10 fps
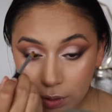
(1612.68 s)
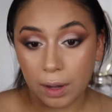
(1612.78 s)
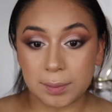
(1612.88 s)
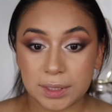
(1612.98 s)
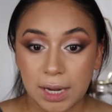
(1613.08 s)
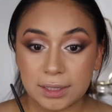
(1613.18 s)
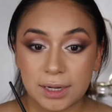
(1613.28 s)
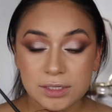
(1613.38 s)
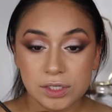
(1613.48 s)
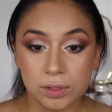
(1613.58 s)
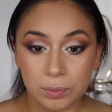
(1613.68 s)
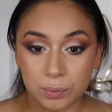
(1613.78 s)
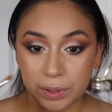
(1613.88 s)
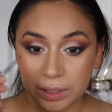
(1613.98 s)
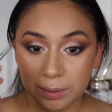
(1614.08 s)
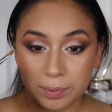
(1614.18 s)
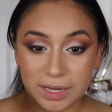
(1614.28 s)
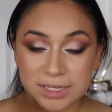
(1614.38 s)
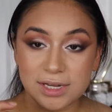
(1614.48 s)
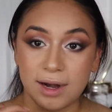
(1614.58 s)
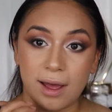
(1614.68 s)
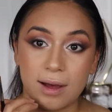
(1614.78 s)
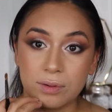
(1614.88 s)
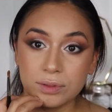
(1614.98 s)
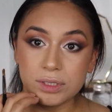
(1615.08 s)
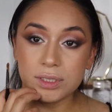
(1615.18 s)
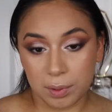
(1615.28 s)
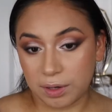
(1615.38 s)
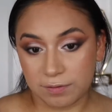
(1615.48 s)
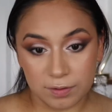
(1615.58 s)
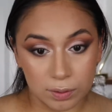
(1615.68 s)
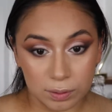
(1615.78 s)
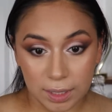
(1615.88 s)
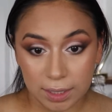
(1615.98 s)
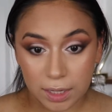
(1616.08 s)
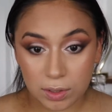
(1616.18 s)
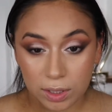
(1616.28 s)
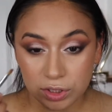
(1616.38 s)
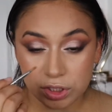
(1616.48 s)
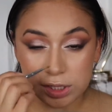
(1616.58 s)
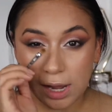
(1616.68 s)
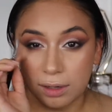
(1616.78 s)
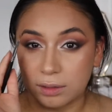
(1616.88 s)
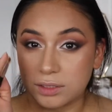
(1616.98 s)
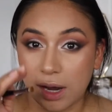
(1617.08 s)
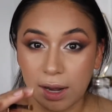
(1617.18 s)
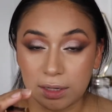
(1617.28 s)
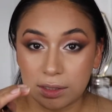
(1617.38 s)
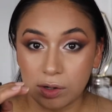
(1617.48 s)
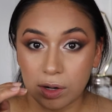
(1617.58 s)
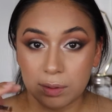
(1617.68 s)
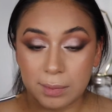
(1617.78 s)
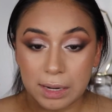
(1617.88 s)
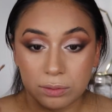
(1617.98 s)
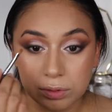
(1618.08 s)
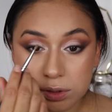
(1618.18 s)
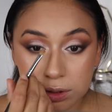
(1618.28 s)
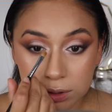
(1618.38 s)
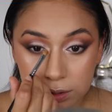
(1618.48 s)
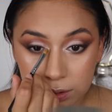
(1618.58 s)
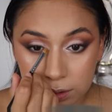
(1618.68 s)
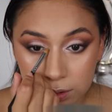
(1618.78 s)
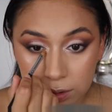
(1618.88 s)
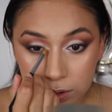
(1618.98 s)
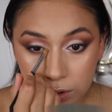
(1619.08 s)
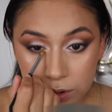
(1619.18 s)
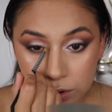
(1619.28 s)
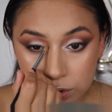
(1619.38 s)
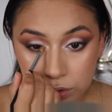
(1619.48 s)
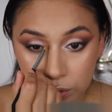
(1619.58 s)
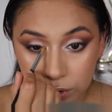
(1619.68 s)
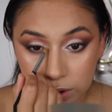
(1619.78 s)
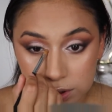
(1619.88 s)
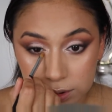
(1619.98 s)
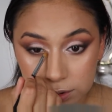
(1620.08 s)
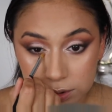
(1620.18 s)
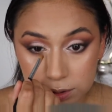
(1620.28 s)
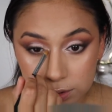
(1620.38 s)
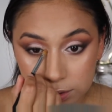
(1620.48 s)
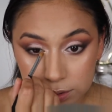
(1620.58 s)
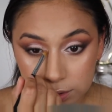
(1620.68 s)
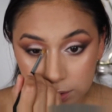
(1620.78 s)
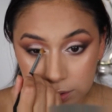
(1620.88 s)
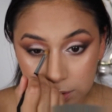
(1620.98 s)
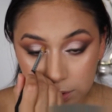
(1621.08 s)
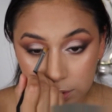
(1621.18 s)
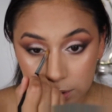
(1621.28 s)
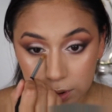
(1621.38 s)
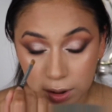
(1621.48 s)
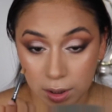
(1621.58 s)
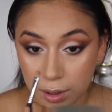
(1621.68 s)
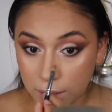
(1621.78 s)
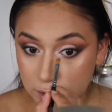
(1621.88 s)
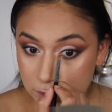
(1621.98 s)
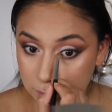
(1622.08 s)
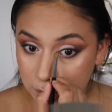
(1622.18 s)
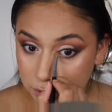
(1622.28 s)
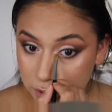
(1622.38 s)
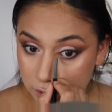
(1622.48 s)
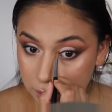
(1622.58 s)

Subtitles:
I mean, I like to really blend it out, but if you don't like it, you can just add a tinier amount so it doesn't look as much as